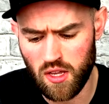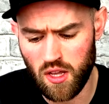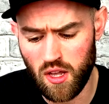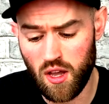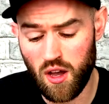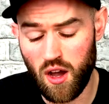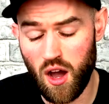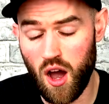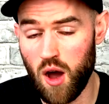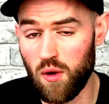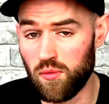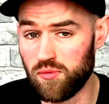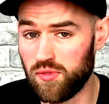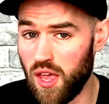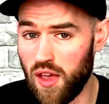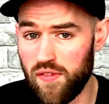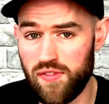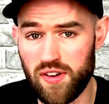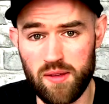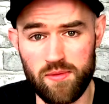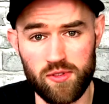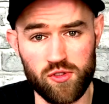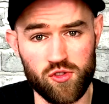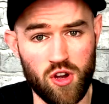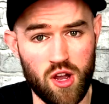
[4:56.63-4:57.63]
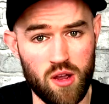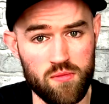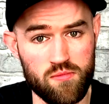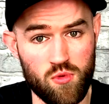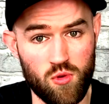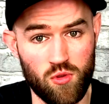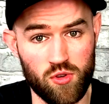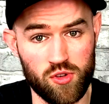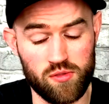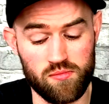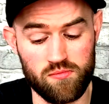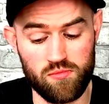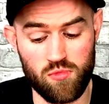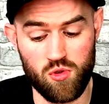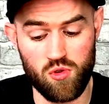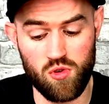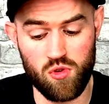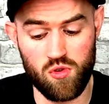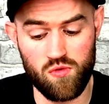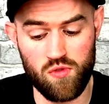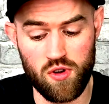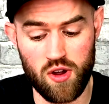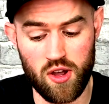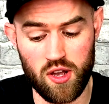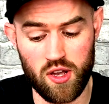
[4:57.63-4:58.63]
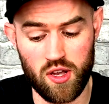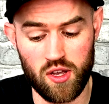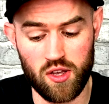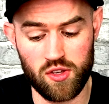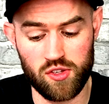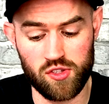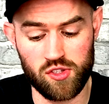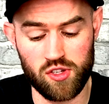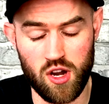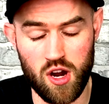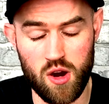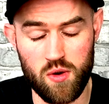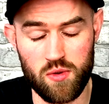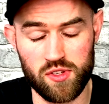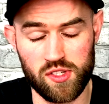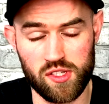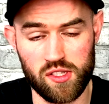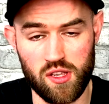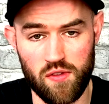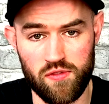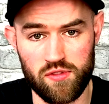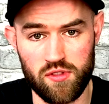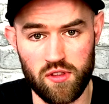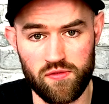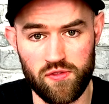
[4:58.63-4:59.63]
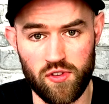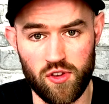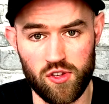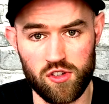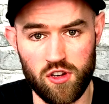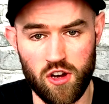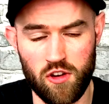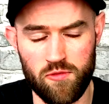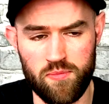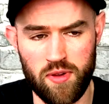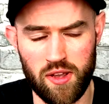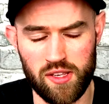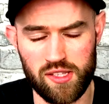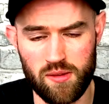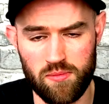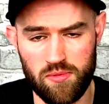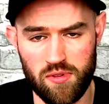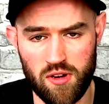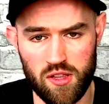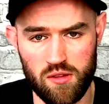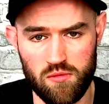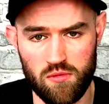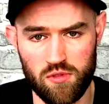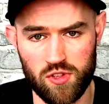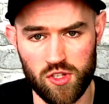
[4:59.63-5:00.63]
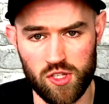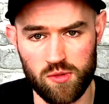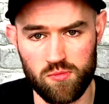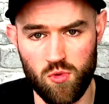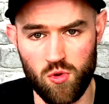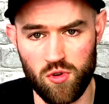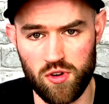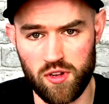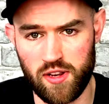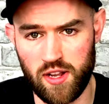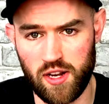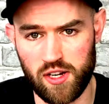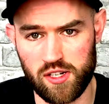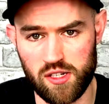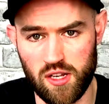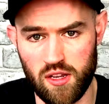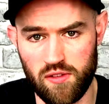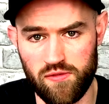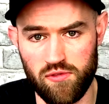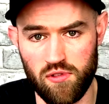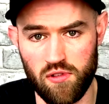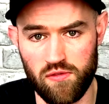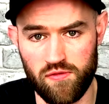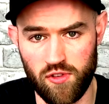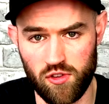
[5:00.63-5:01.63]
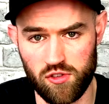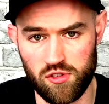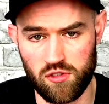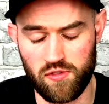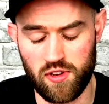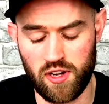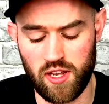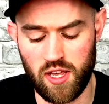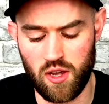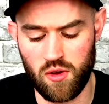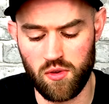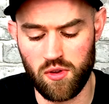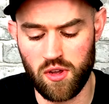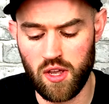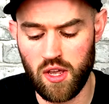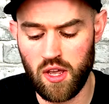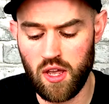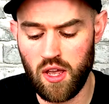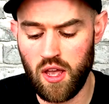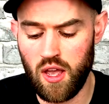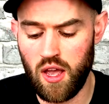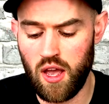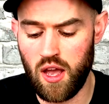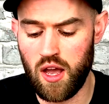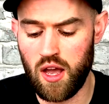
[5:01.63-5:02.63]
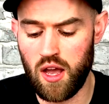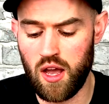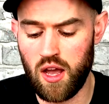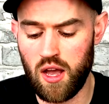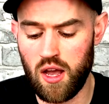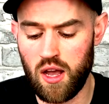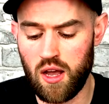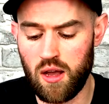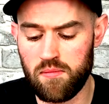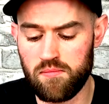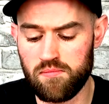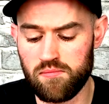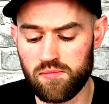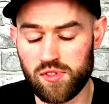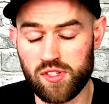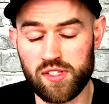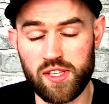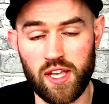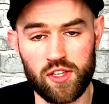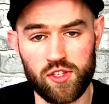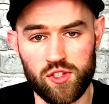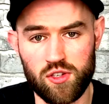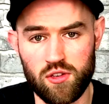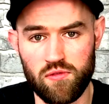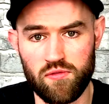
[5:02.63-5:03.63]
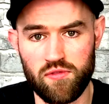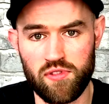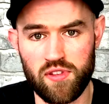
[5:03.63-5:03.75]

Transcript: I'll definitely be trying more Siren stuff in the future. I've picked up another one this morning actually for a future video. Stay tuned for